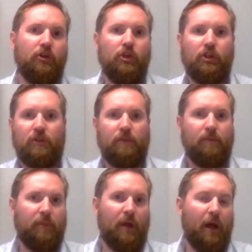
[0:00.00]
just
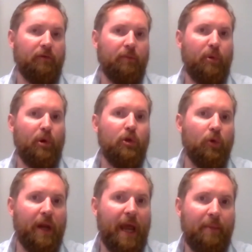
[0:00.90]
kind of put
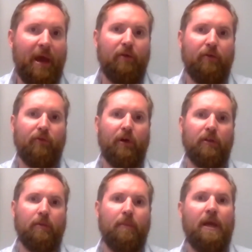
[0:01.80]
your name out in front
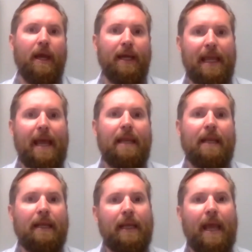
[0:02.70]
of them again
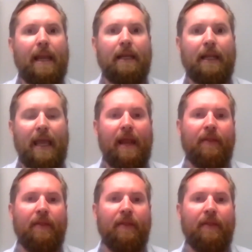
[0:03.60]
and again and again.